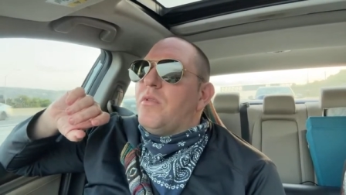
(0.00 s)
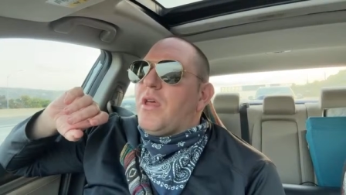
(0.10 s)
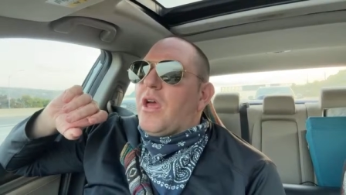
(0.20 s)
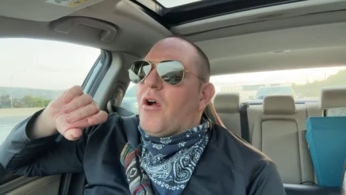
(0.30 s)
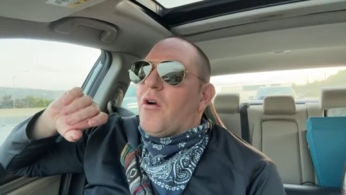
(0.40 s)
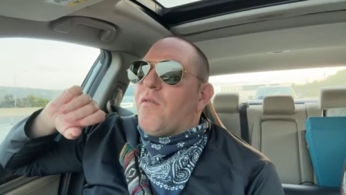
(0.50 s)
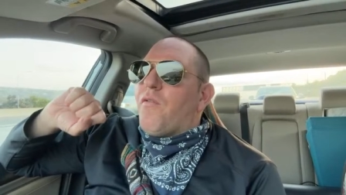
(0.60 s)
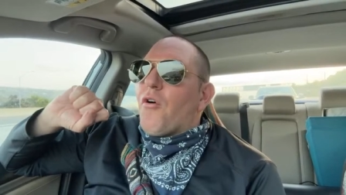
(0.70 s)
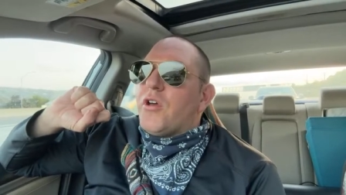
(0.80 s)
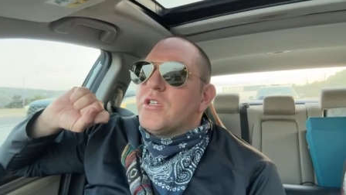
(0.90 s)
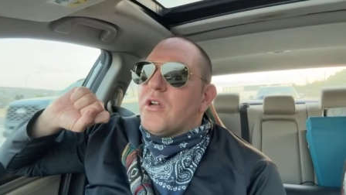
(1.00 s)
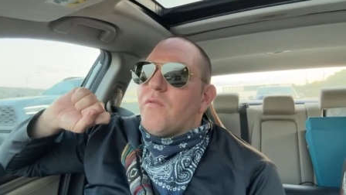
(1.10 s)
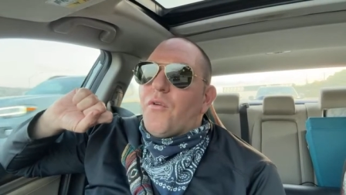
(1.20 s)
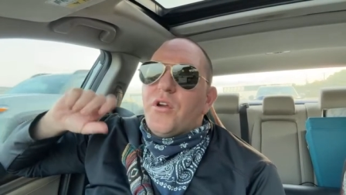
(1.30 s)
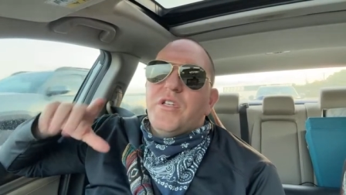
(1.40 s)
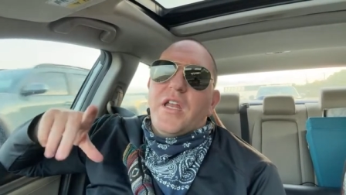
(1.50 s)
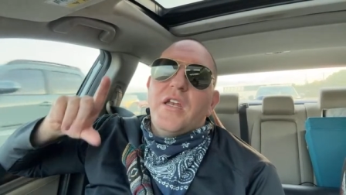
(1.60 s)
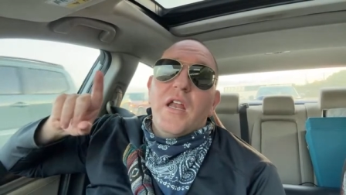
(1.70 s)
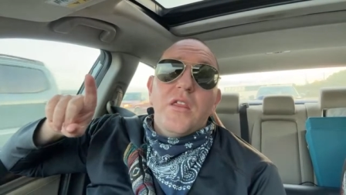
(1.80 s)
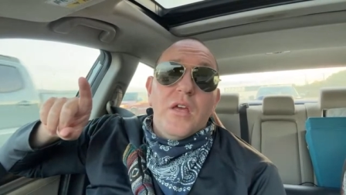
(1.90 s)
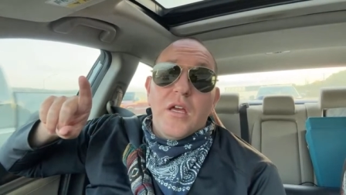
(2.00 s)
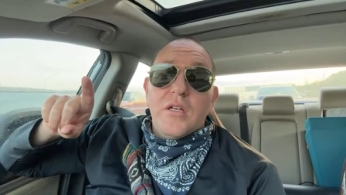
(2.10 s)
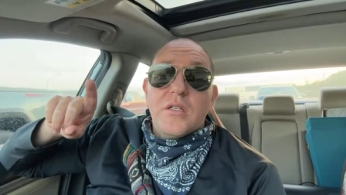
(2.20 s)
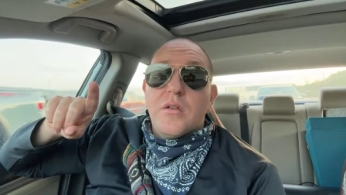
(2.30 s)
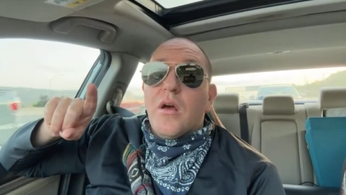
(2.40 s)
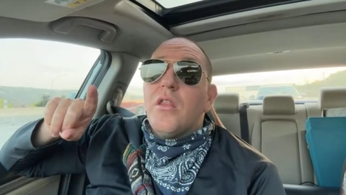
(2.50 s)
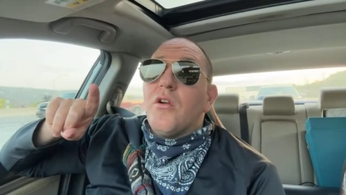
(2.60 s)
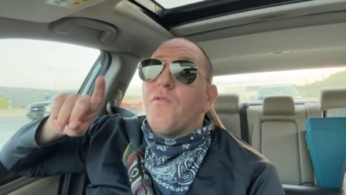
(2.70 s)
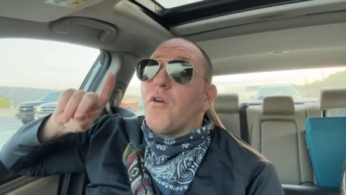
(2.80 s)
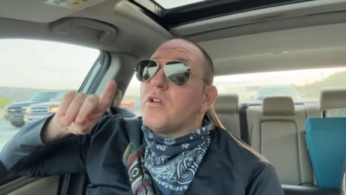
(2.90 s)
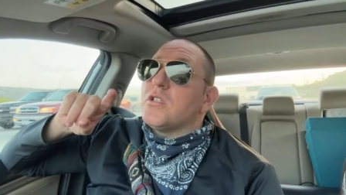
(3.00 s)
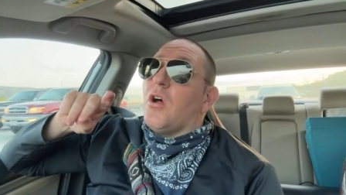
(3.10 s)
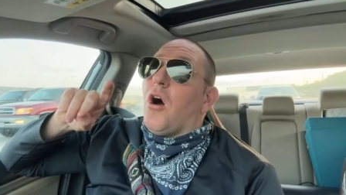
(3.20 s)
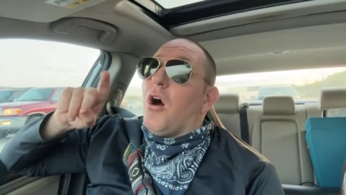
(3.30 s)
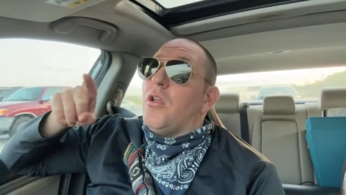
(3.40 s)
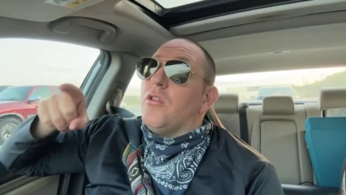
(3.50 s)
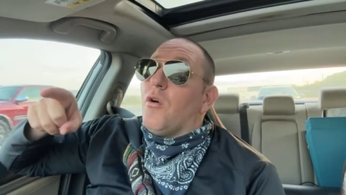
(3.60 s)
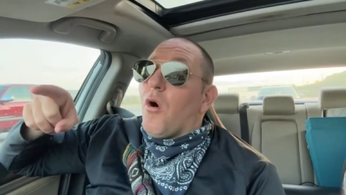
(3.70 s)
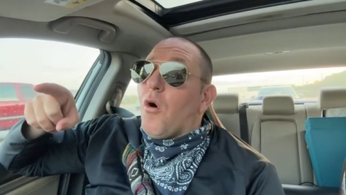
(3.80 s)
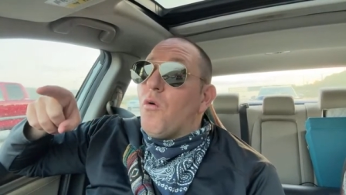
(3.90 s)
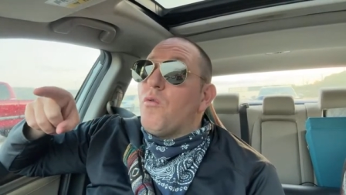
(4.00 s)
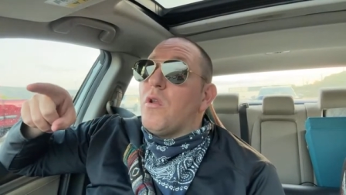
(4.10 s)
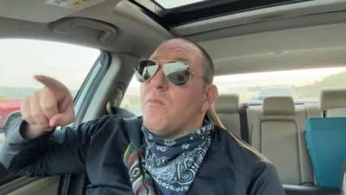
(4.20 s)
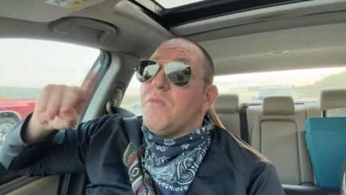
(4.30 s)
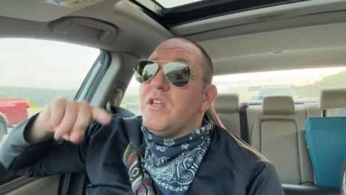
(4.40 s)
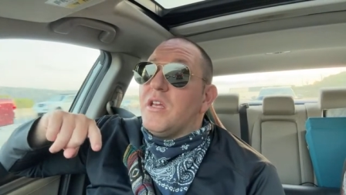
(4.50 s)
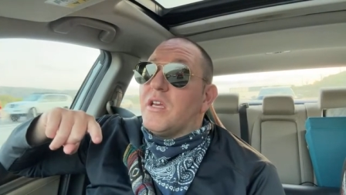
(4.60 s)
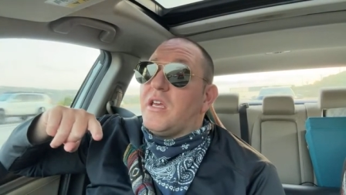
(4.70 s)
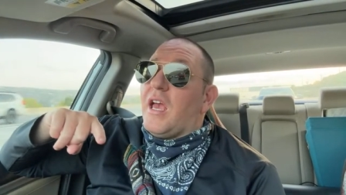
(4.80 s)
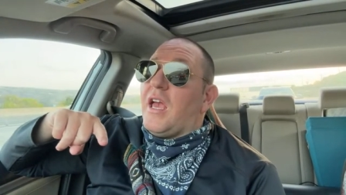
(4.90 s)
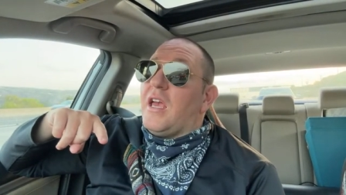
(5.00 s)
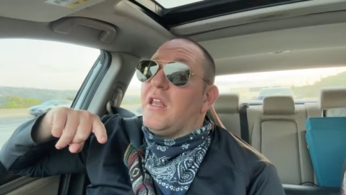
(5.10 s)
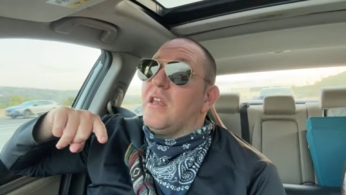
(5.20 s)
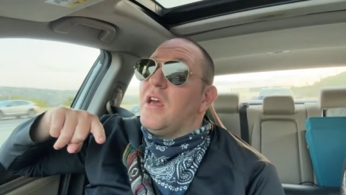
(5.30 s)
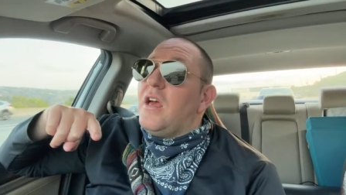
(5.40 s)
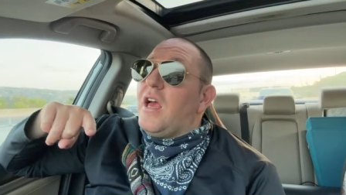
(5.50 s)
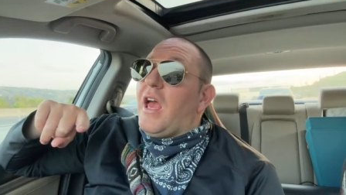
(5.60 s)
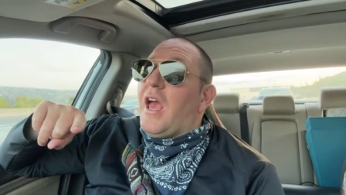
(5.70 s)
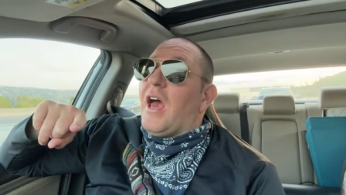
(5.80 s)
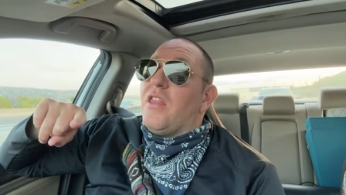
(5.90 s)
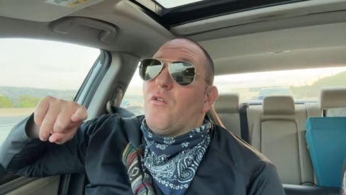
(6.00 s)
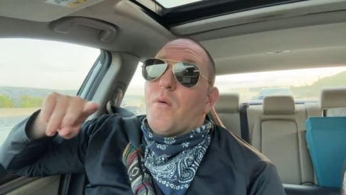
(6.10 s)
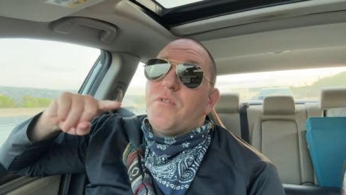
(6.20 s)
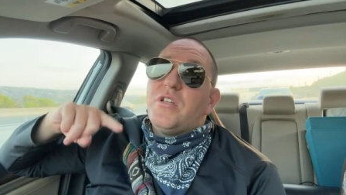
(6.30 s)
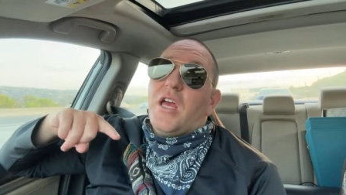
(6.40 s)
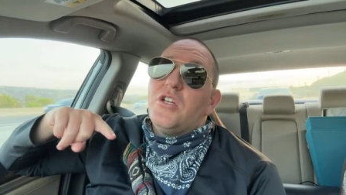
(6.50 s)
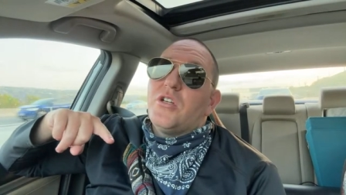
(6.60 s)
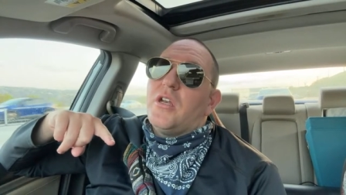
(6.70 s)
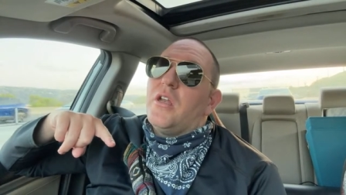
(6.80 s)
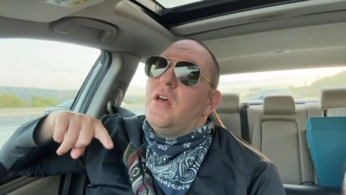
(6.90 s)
They are focused on very day-to-day things. They're focused on their own immediate gain and their reputation.